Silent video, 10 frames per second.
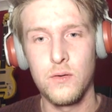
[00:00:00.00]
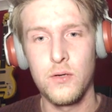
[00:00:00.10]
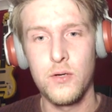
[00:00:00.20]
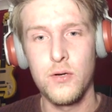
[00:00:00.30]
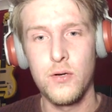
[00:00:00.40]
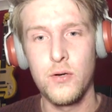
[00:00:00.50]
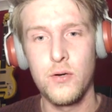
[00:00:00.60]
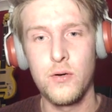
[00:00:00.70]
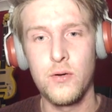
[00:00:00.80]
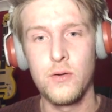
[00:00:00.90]
Oh, no, no,
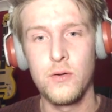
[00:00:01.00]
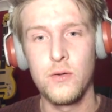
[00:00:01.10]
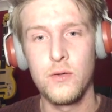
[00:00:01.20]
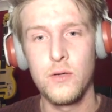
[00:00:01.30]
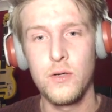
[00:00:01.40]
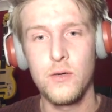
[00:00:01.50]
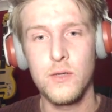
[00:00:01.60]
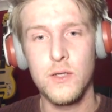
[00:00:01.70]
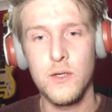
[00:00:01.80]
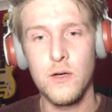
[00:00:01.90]
no, no, no.
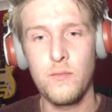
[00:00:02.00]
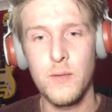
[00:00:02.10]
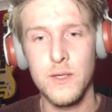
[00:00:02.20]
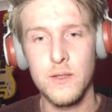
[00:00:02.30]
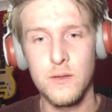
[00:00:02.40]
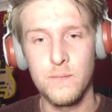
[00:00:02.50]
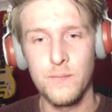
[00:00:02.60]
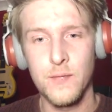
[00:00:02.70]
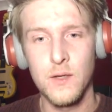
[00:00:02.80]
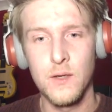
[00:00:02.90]
No, I turned it off by accident.
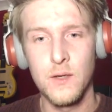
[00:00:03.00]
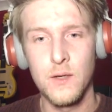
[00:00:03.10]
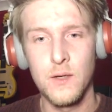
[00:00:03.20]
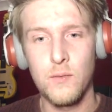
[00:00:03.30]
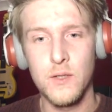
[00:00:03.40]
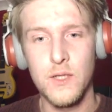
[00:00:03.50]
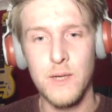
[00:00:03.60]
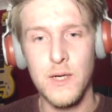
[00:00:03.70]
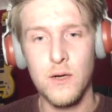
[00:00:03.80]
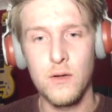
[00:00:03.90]
I
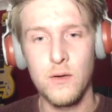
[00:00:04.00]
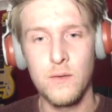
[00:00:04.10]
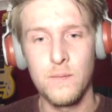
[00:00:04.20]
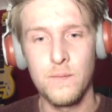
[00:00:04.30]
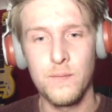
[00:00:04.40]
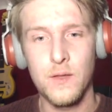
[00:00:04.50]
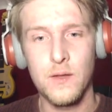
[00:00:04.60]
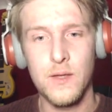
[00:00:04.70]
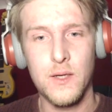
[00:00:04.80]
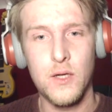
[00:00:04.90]
want it back on.
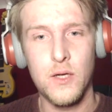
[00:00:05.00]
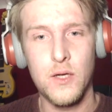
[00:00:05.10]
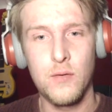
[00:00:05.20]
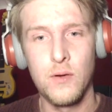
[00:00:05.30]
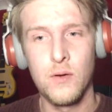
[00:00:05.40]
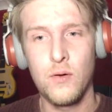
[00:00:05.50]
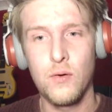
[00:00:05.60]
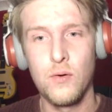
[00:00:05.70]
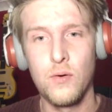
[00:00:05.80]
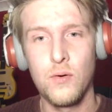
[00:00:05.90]
Thank you.
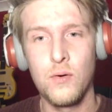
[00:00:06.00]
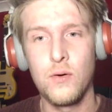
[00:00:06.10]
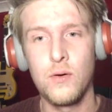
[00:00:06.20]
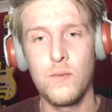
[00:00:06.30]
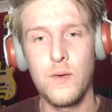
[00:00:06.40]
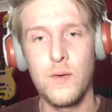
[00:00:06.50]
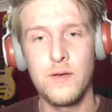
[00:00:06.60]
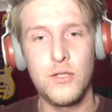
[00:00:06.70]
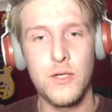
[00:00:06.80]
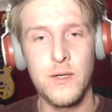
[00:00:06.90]
Oh,
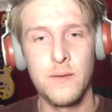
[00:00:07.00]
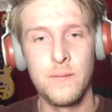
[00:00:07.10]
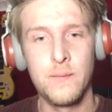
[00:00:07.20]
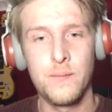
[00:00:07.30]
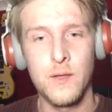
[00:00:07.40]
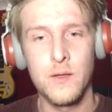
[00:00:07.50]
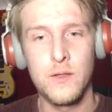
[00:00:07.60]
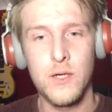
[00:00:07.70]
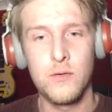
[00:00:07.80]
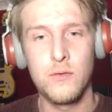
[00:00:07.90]
where is she?
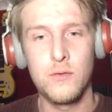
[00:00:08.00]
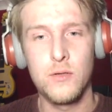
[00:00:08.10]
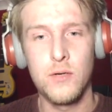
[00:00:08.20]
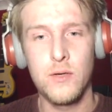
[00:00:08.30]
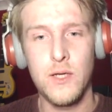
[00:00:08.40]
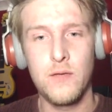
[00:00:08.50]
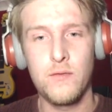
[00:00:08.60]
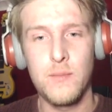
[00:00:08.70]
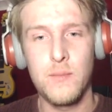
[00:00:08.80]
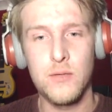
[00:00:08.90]
Don't
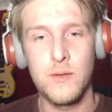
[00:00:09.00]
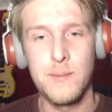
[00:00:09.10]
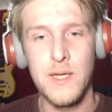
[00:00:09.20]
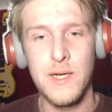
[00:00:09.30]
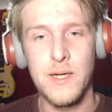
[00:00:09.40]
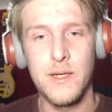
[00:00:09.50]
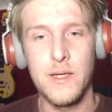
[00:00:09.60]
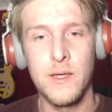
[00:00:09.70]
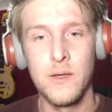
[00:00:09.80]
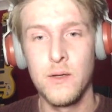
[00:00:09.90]
even mess with me,
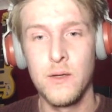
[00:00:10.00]
lady.